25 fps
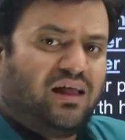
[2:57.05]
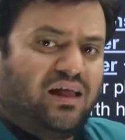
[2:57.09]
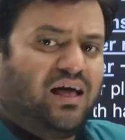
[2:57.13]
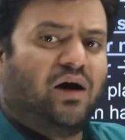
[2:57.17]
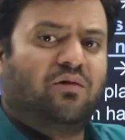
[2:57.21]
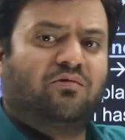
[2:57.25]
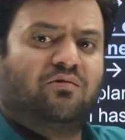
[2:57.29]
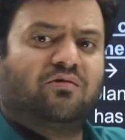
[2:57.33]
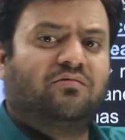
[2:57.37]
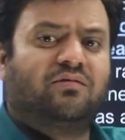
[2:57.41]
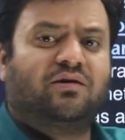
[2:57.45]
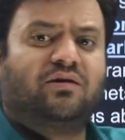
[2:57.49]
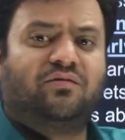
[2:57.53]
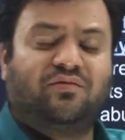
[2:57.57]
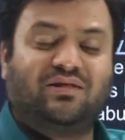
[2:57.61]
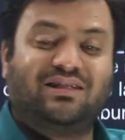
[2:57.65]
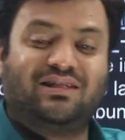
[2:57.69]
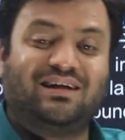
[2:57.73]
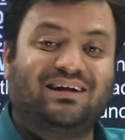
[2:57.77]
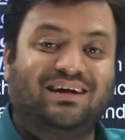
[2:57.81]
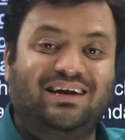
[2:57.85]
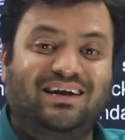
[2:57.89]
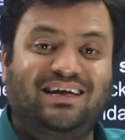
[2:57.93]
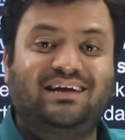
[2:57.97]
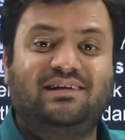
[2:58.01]
However, with the
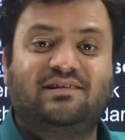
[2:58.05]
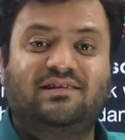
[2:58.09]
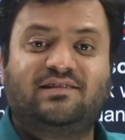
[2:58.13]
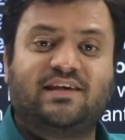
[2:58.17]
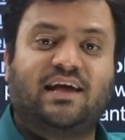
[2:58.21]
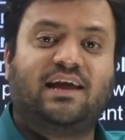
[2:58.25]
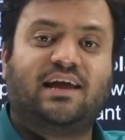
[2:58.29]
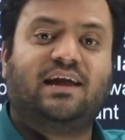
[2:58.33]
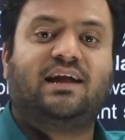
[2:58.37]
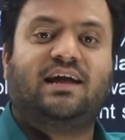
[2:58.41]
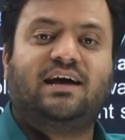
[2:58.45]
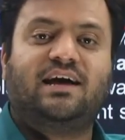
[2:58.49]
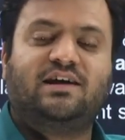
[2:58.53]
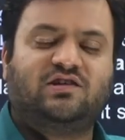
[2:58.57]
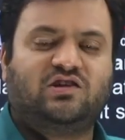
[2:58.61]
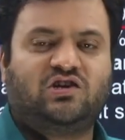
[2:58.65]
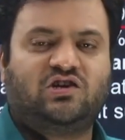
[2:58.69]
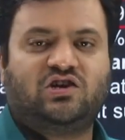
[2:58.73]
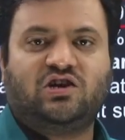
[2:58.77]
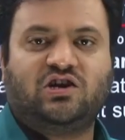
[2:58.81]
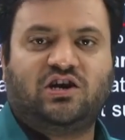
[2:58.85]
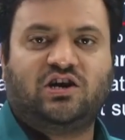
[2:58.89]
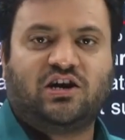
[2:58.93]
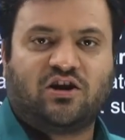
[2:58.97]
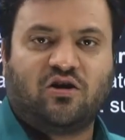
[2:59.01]

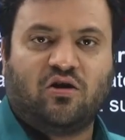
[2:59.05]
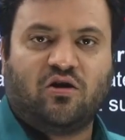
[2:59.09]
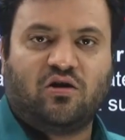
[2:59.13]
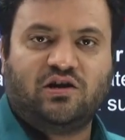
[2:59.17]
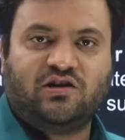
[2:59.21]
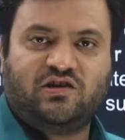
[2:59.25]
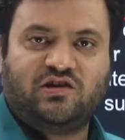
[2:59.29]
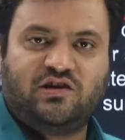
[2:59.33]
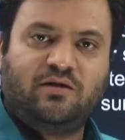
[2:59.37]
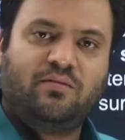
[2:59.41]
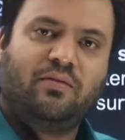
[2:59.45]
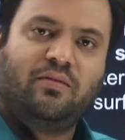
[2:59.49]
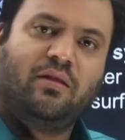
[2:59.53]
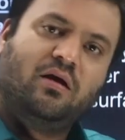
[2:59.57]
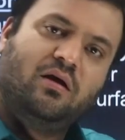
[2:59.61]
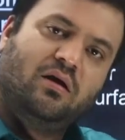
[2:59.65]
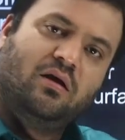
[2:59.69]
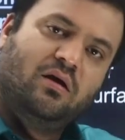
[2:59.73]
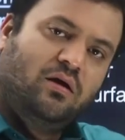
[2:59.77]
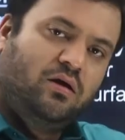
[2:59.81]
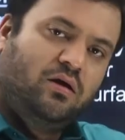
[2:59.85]
desalinization technology, you